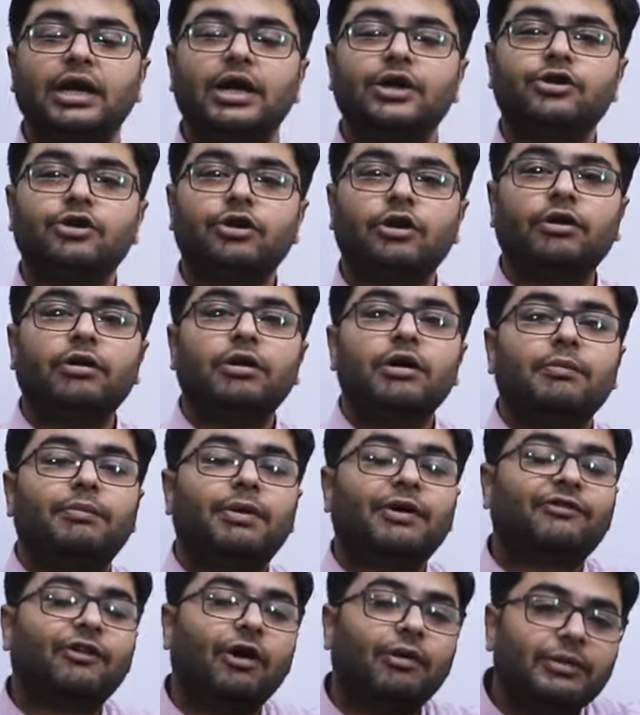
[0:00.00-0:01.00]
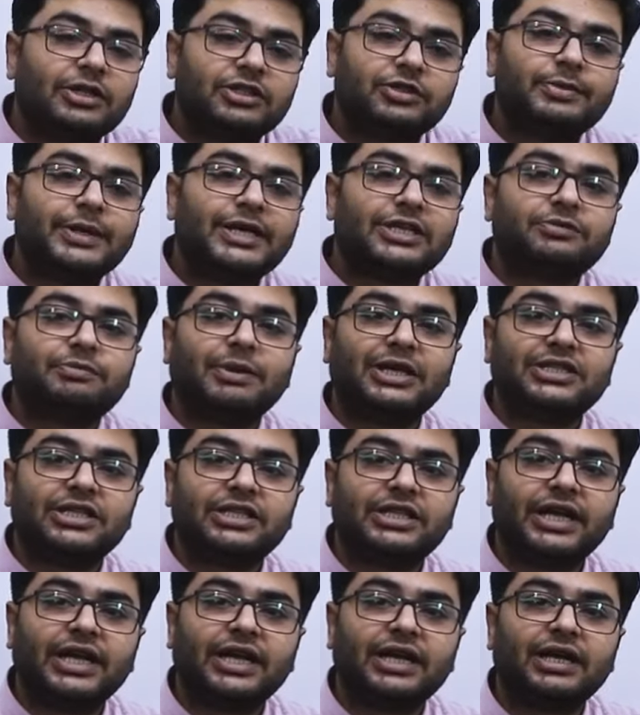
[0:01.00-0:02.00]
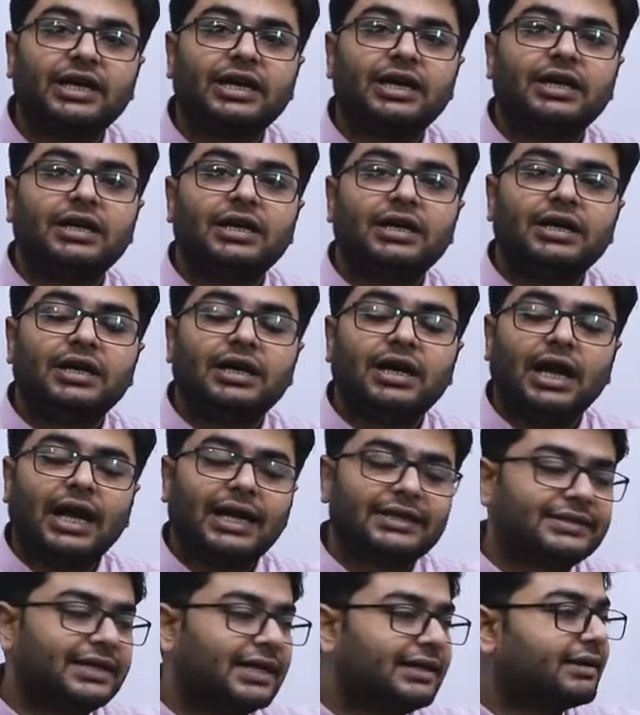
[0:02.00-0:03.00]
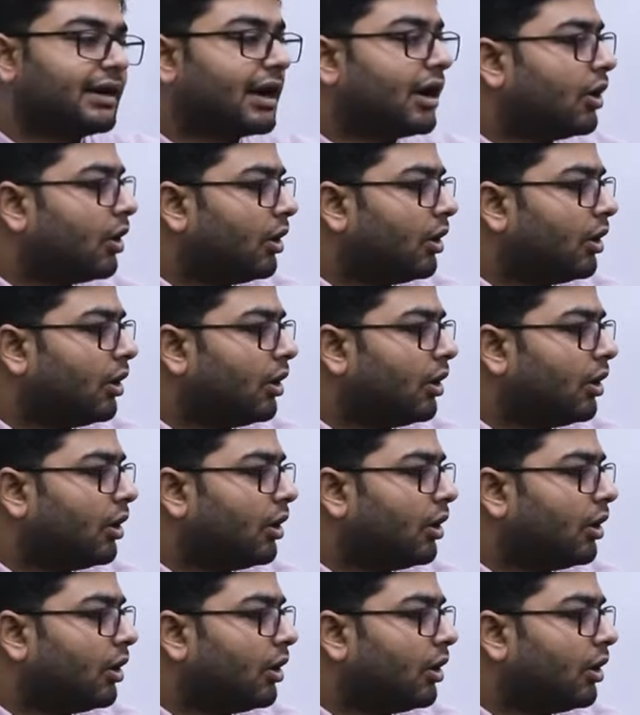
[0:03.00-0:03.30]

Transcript: you know, performance-based budgeting, etc.